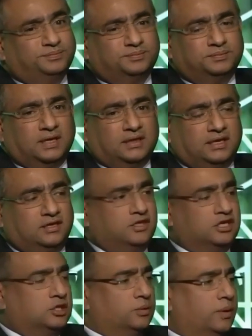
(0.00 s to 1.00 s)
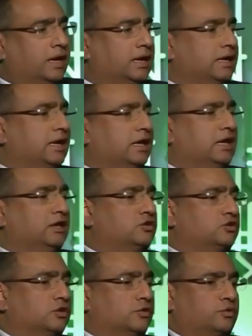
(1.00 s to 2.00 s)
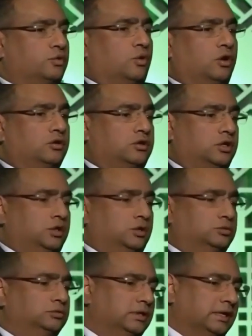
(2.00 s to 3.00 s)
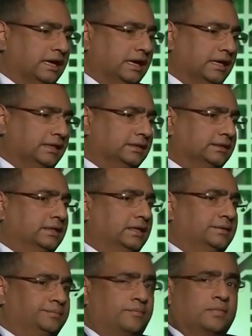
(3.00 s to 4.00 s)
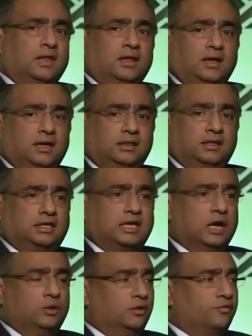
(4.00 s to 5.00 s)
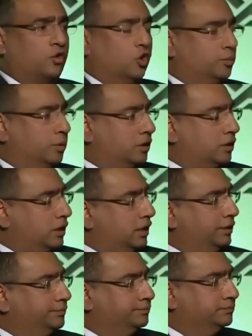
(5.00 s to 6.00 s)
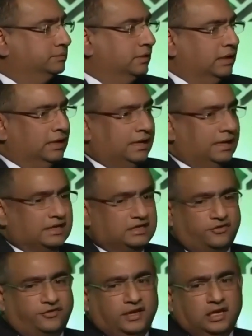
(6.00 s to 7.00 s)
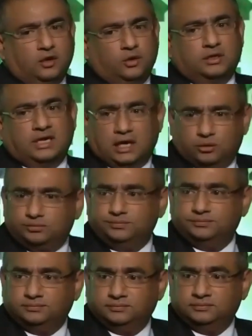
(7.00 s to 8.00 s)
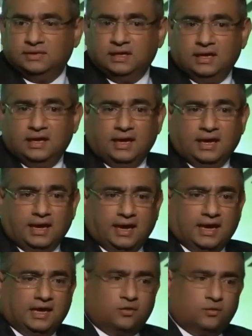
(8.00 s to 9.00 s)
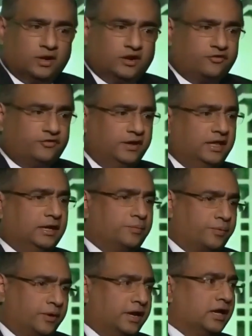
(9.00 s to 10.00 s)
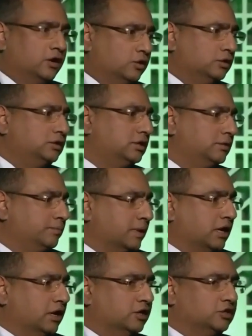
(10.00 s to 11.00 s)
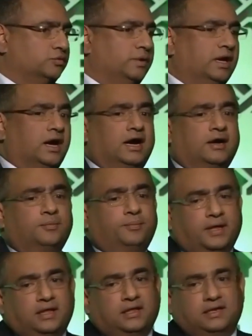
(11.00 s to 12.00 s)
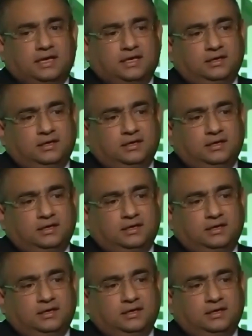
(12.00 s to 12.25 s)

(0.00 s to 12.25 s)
think, situated east of Toronto in the town of Cobourg. It's a feel-good town, and we're feeling pretty good because we are building